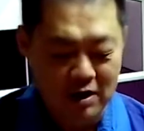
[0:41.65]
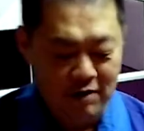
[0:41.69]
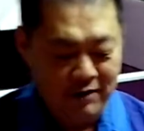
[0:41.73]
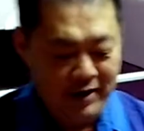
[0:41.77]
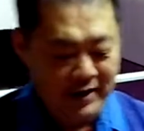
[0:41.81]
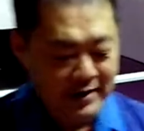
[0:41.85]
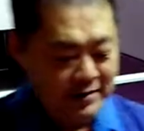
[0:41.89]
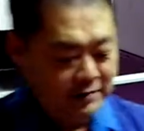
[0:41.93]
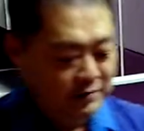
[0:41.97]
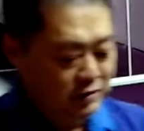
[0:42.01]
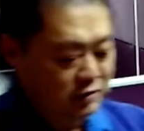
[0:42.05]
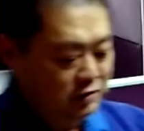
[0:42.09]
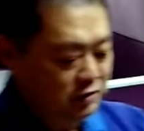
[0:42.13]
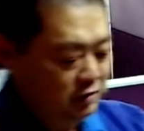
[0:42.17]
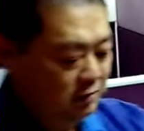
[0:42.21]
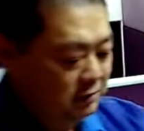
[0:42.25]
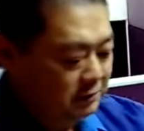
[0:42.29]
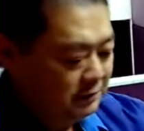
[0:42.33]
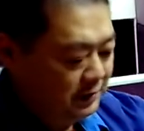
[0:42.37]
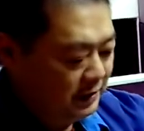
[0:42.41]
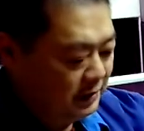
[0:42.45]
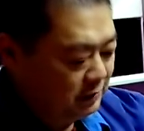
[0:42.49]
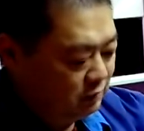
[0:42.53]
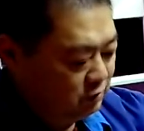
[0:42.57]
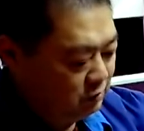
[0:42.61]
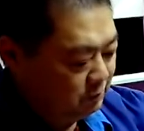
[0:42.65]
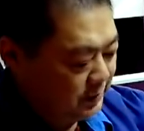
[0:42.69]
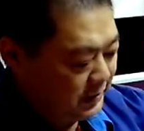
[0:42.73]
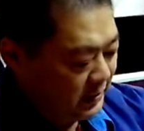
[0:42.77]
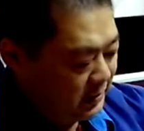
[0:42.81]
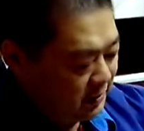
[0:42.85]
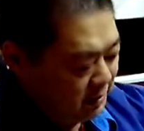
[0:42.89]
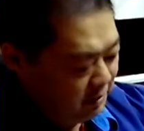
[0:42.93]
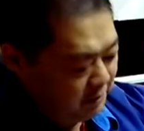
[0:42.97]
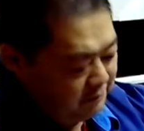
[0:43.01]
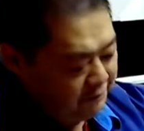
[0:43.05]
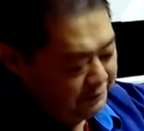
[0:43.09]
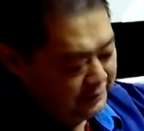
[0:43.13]
Right. So to
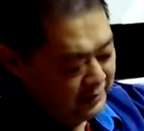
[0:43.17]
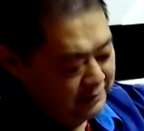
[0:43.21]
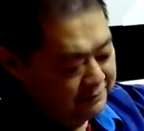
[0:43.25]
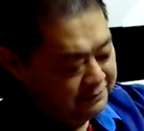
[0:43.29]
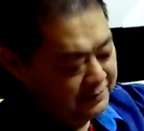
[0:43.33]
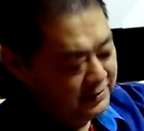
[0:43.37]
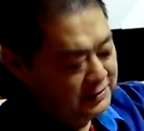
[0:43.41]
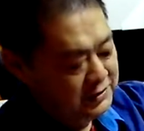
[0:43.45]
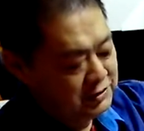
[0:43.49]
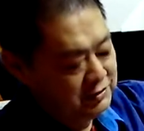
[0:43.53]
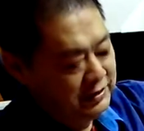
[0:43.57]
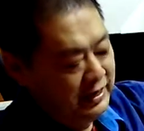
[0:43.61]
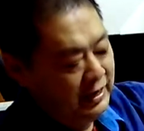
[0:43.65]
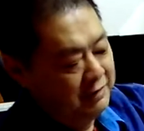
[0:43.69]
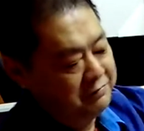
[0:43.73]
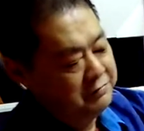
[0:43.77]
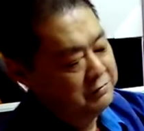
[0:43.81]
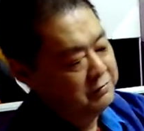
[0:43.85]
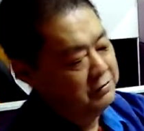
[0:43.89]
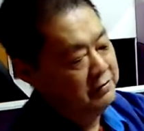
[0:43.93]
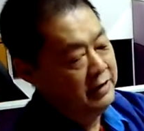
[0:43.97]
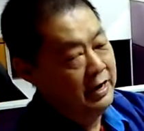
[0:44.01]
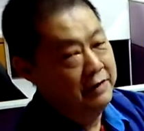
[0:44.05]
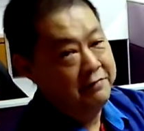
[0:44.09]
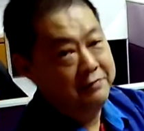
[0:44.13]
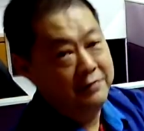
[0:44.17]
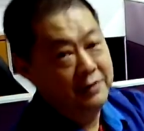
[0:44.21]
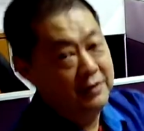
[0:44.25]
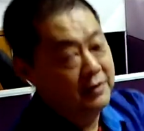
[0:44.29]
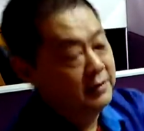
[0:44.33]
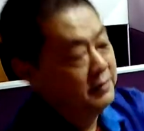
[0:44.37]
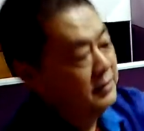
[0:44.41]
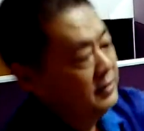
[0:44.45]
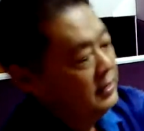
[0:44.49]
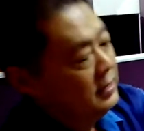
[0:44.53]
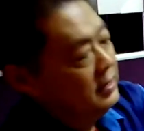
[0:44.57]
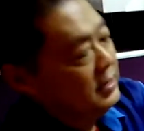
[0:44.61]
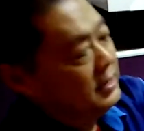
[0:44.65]
begin off, first you have to
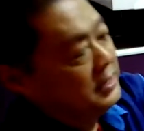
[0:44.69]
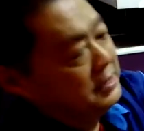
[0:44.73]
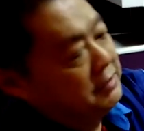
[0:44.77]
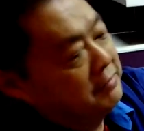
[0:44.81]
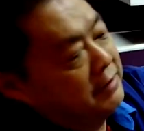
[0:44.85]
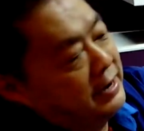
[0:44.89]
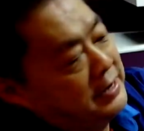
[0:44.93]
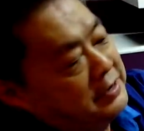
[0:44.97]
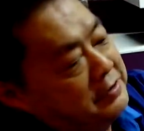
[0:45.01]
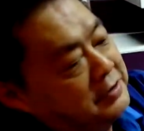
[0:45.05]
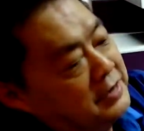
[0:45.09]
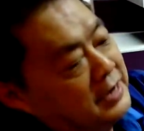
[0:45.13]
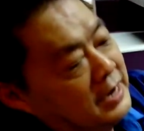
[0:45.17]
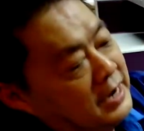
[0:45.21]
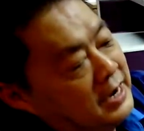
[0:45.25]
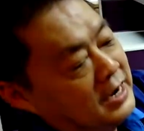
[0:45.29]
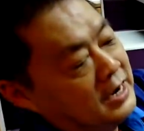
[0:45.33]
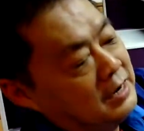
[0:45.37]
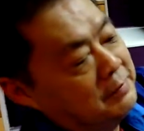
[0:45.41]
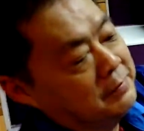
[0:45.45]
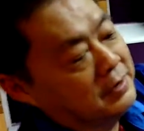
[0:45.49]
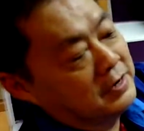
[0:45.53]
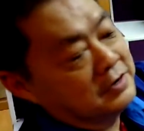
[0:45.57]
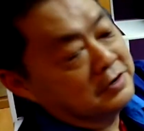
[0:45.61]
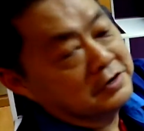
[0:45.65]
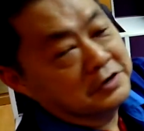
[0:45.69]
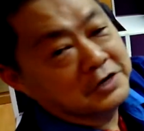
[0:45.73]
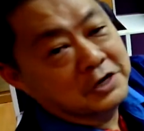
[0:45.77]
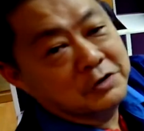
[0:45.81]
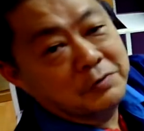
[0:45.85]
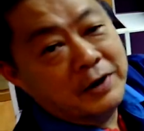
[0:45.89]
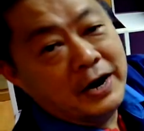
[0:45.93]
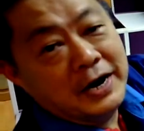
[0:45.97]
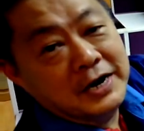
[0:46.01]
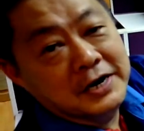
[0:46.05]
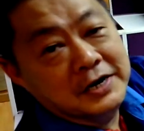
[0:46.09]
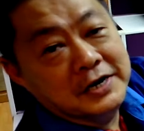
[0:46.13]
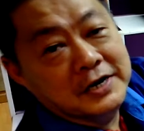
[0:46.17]
have you write your name and
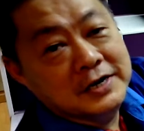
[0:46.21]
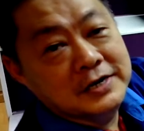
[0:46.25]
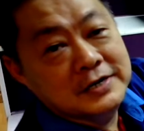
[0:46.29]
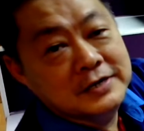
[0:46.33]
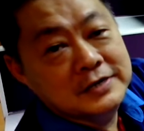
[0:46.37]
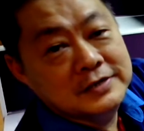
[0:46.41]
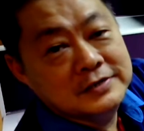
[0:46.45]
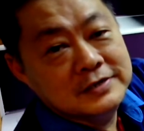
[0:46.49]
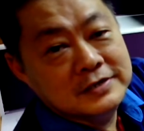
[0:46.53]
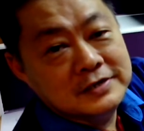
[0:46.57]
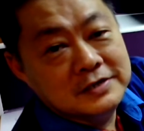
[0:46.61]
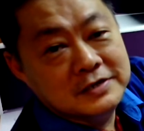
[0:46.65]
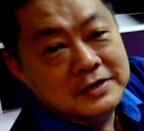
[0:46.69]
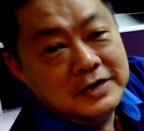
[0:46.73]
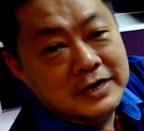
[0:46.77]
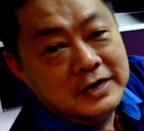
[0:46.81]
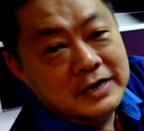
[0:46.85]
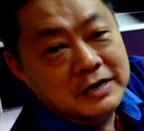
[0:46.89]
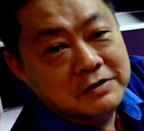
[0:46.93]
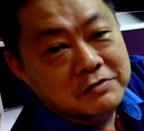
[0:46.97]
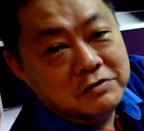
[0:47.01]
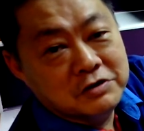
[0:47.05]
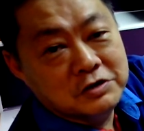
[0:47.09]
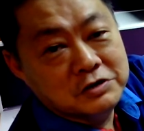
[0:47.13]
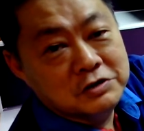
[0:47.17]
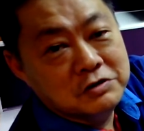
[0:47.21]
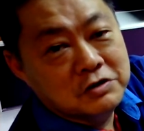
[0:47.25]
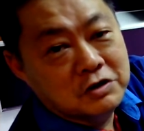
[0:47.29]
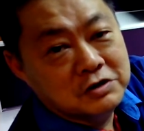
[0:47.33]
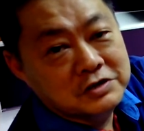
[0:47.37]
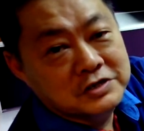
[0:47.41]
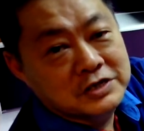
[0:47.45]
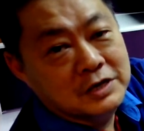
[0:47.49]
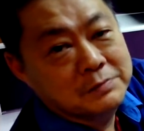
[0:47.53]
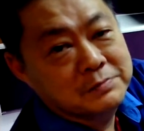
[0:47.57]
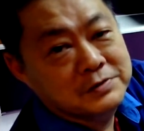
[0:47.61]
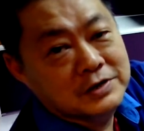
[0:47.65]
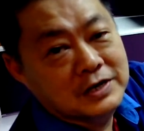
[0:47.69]
new ideas and the date that you
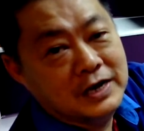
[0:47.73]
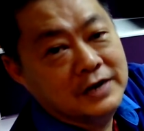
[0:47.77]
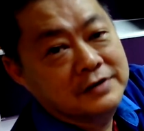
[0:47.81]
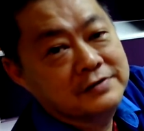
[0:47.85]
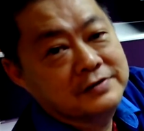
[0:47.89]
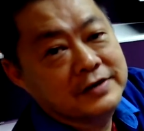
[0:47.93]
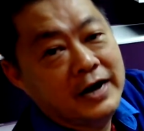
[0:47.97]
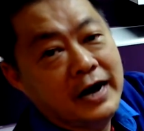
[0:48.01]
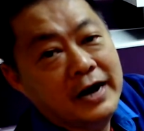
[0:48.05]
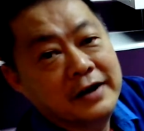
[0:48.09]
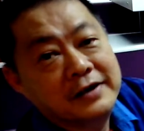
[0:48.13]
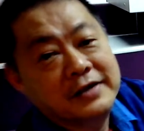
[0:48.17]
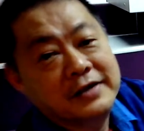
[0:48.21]
conceptualize the